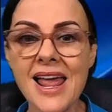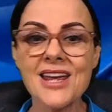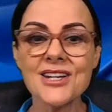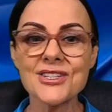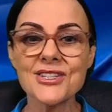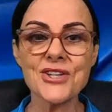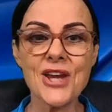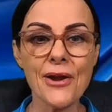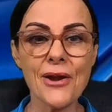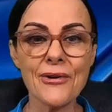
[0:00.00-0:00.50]

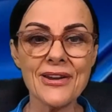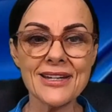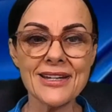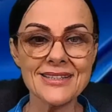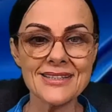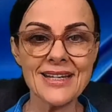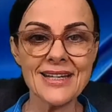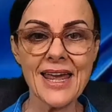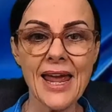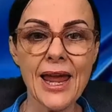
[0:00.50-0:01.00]
Sharing
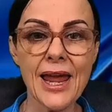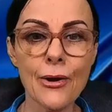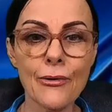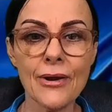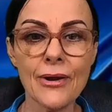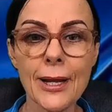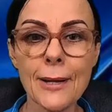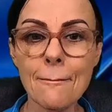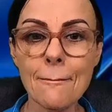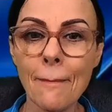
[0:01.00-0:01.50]
is
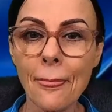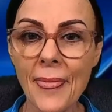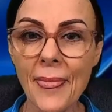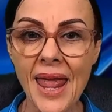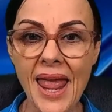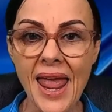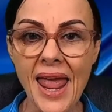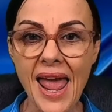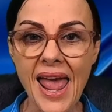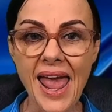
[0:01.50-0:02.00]
caring.
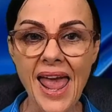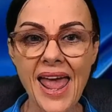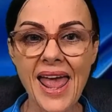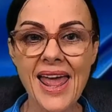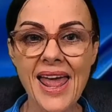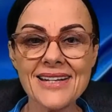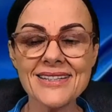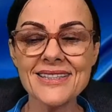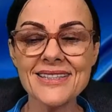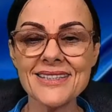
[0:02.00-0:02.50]

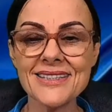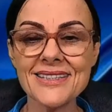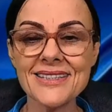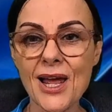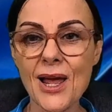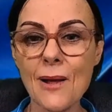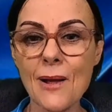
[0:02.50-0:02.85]
And